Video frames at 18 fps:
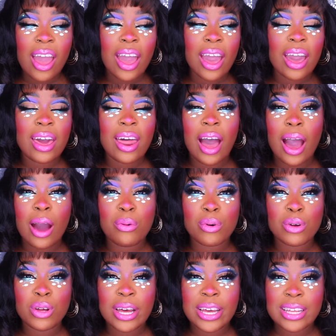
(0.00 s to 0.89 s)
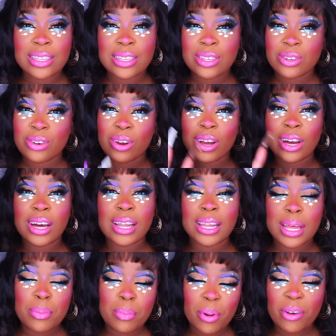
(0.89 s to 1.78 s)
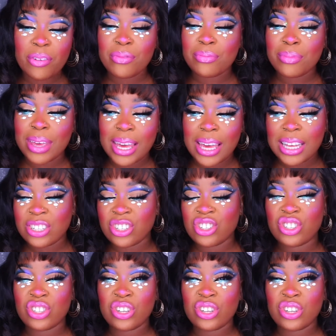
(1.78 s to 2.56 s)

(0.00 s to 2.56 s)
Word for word: and I will insert a clip of me just